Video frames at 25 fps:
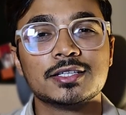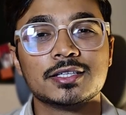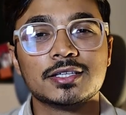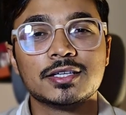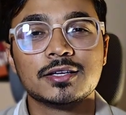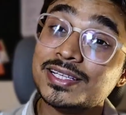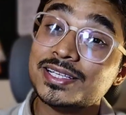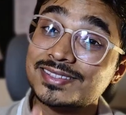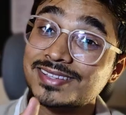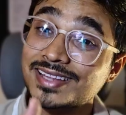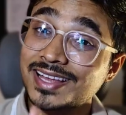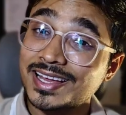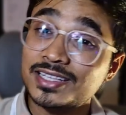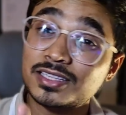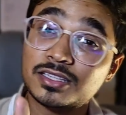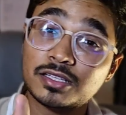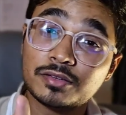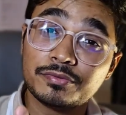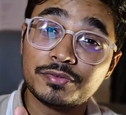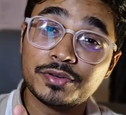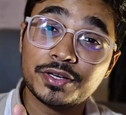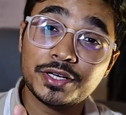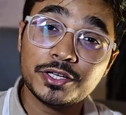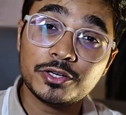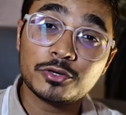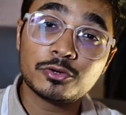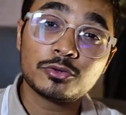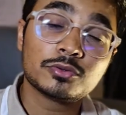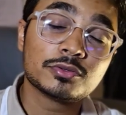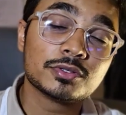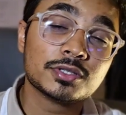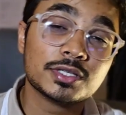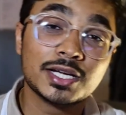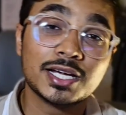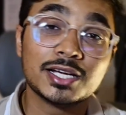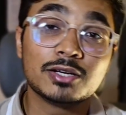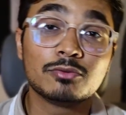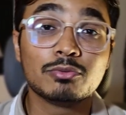Please like the video.
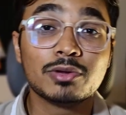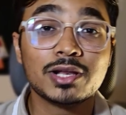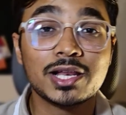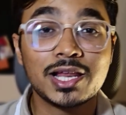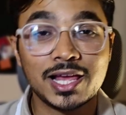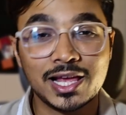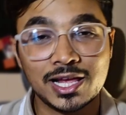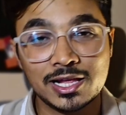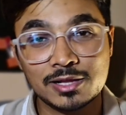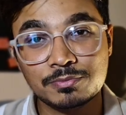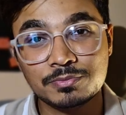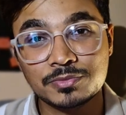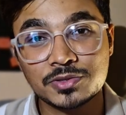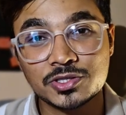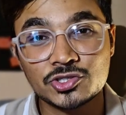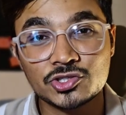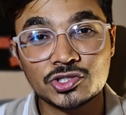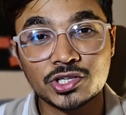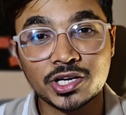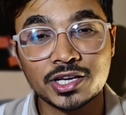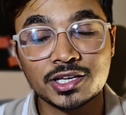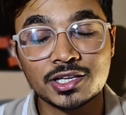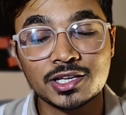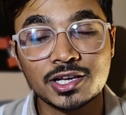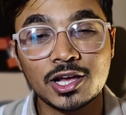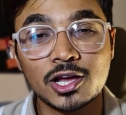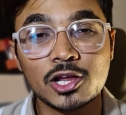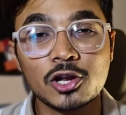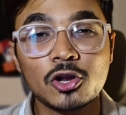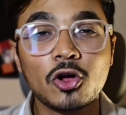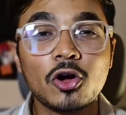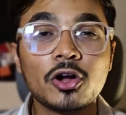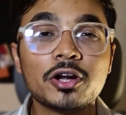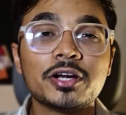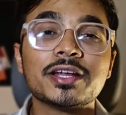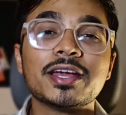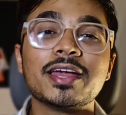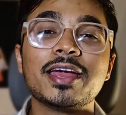It will help the channel a
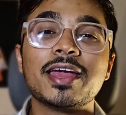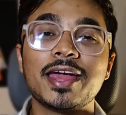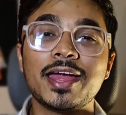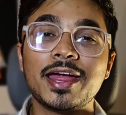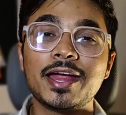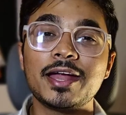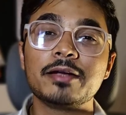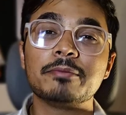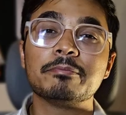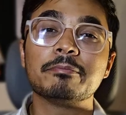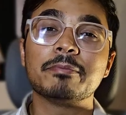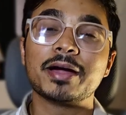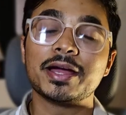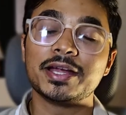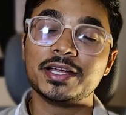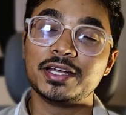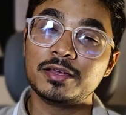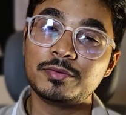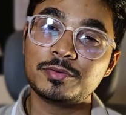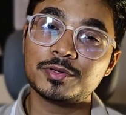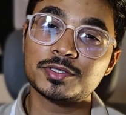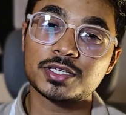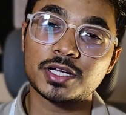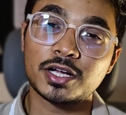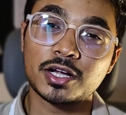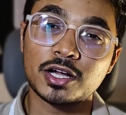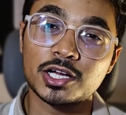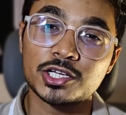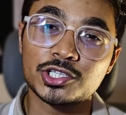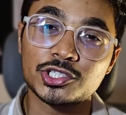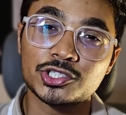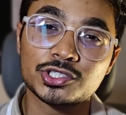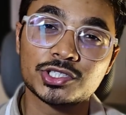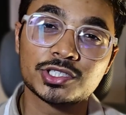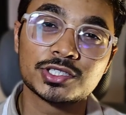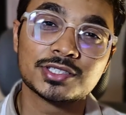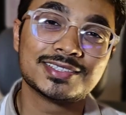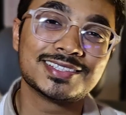lot. And my name is
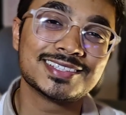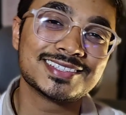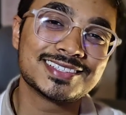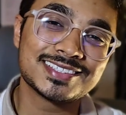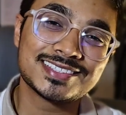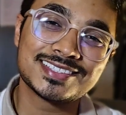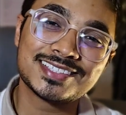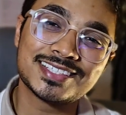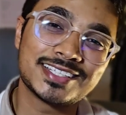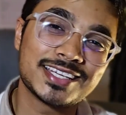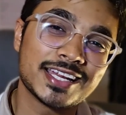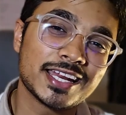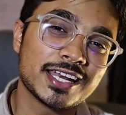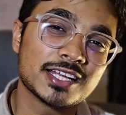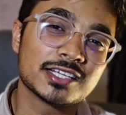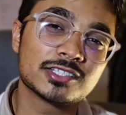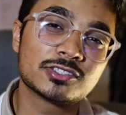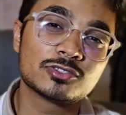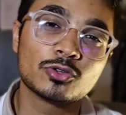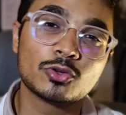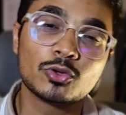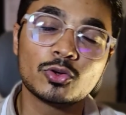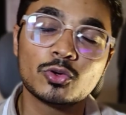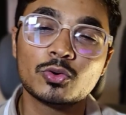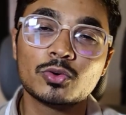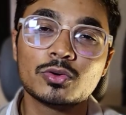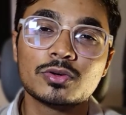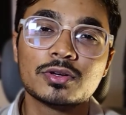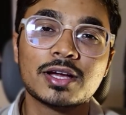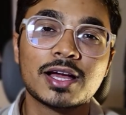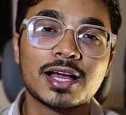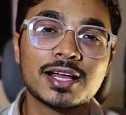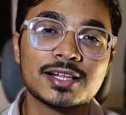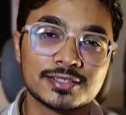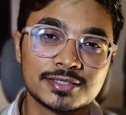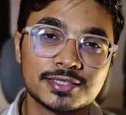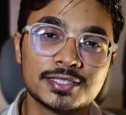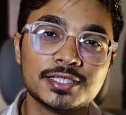Akash. This is the 10x Solo.
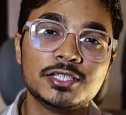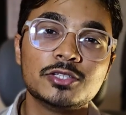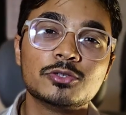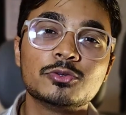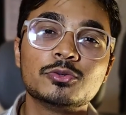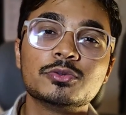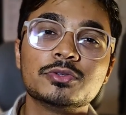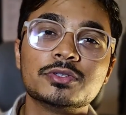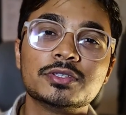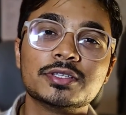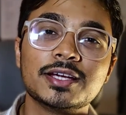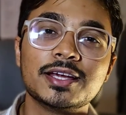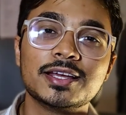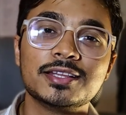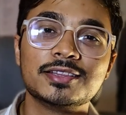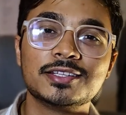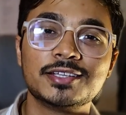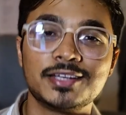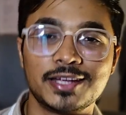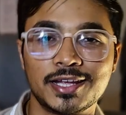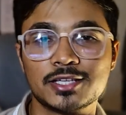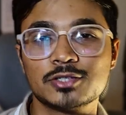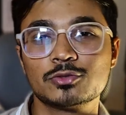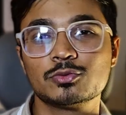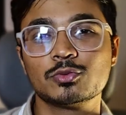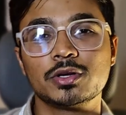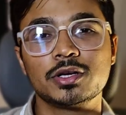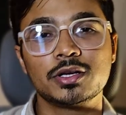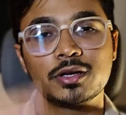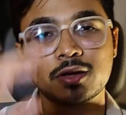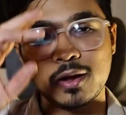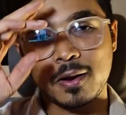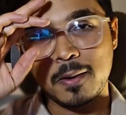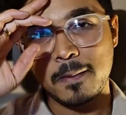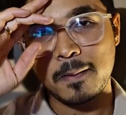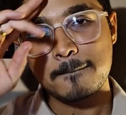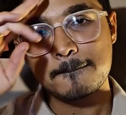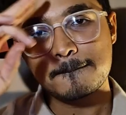I'll see you in the next
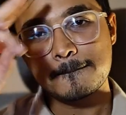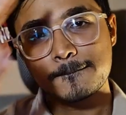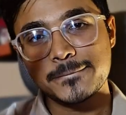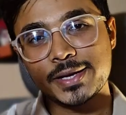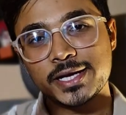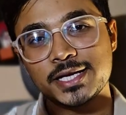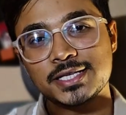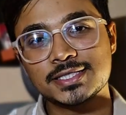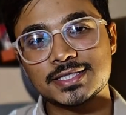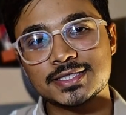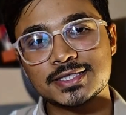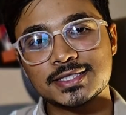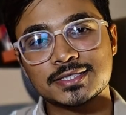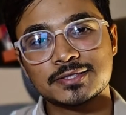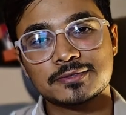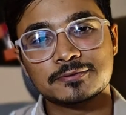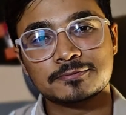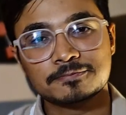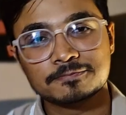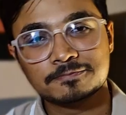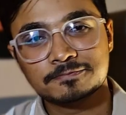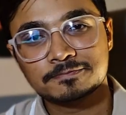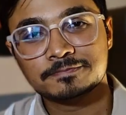one. Peace.